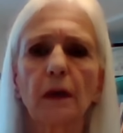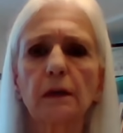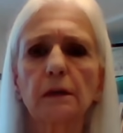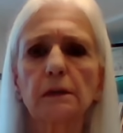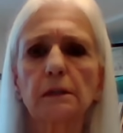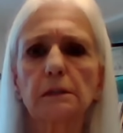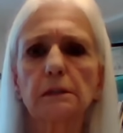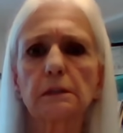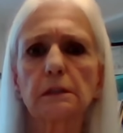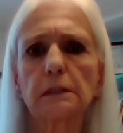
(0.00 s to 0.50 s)

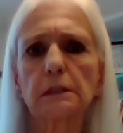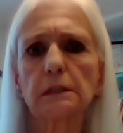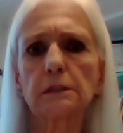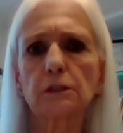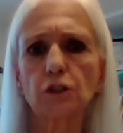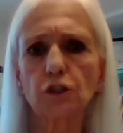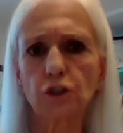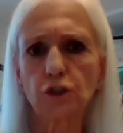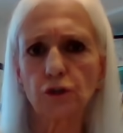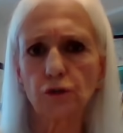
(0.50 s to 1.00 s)
and
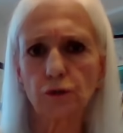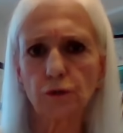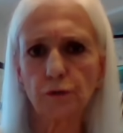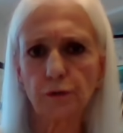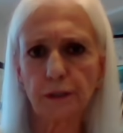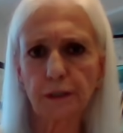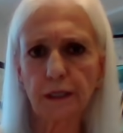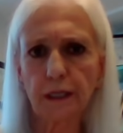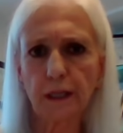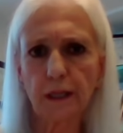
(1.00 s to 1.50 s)

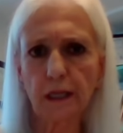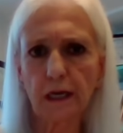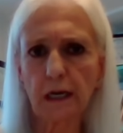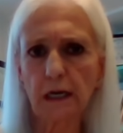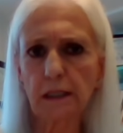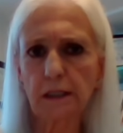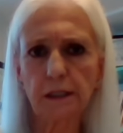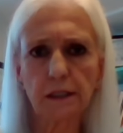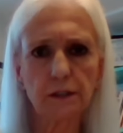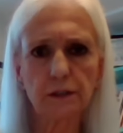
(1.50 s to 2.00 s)
ensuring
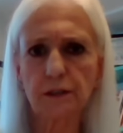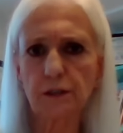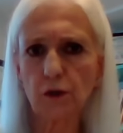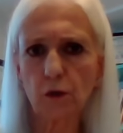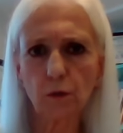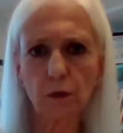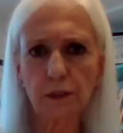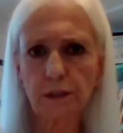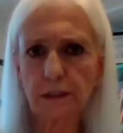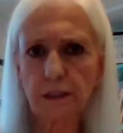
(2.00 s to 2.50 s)
that there's
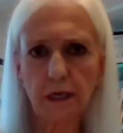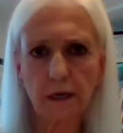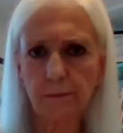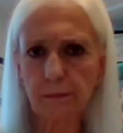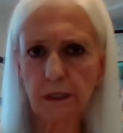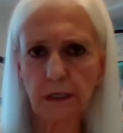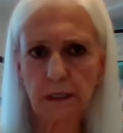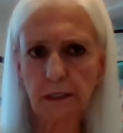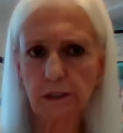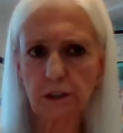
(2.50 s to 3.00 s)
no
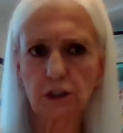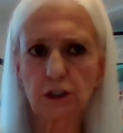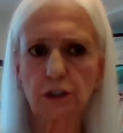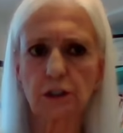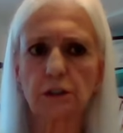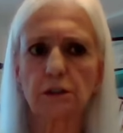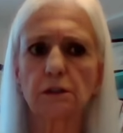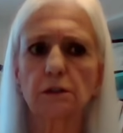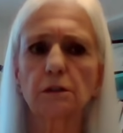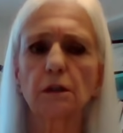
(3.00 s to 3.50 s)

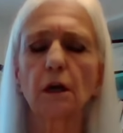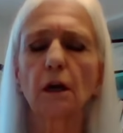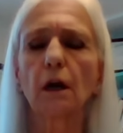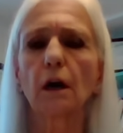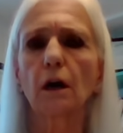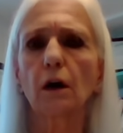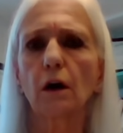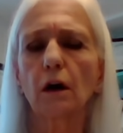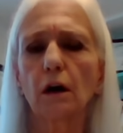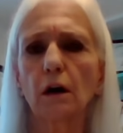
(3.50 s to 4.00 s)
contamination
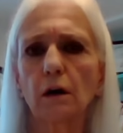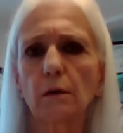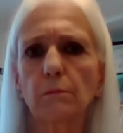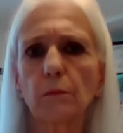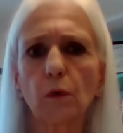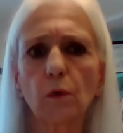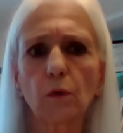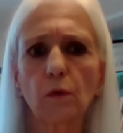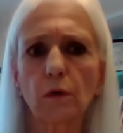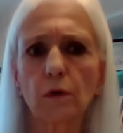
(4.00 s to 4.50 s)

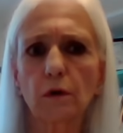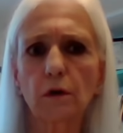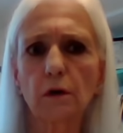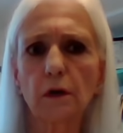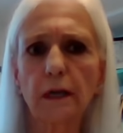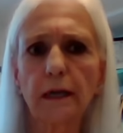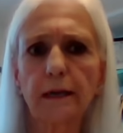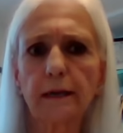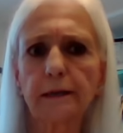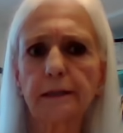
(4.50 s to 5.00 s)

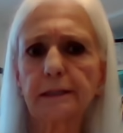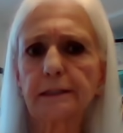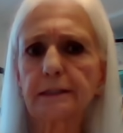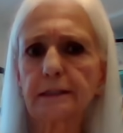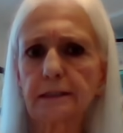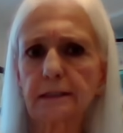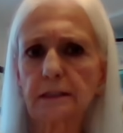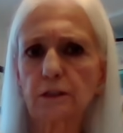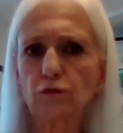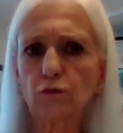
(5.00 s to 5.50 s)
or any
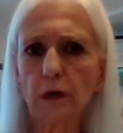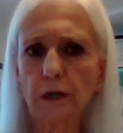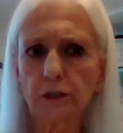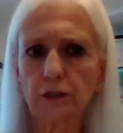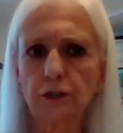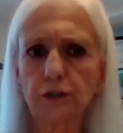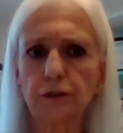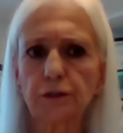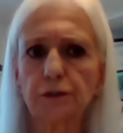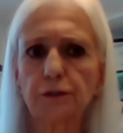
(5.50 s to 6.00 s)

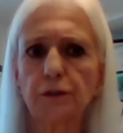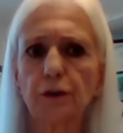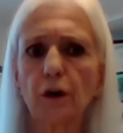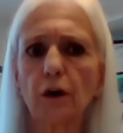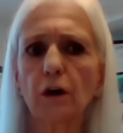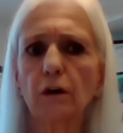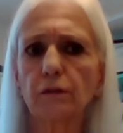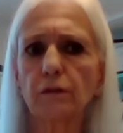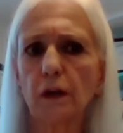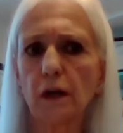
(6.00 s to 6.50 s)

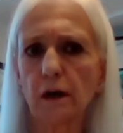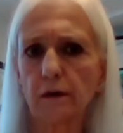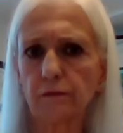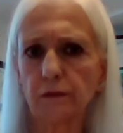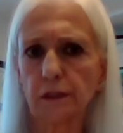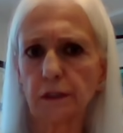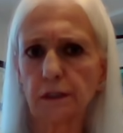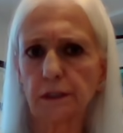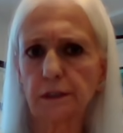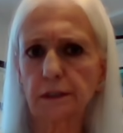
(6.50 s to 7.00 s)
destruction of
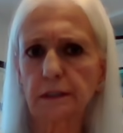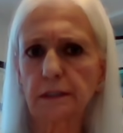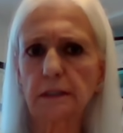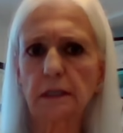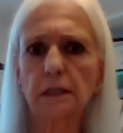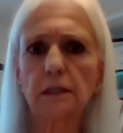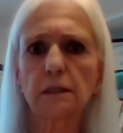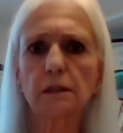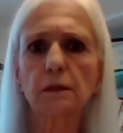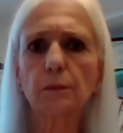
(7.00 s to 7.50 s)

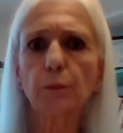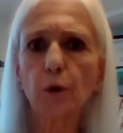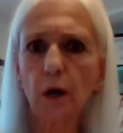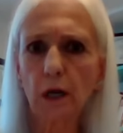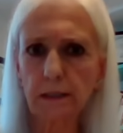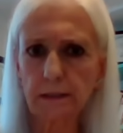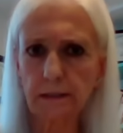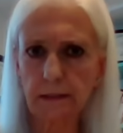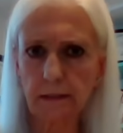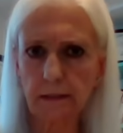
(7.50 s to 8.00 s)
evidence in the
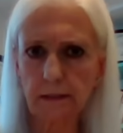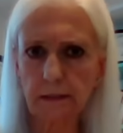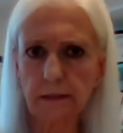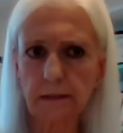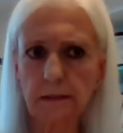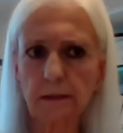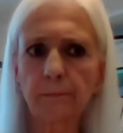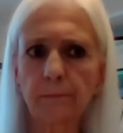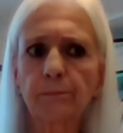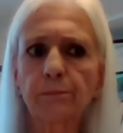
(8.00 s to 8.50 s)

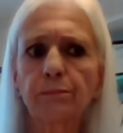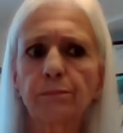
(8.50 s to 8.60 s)
process.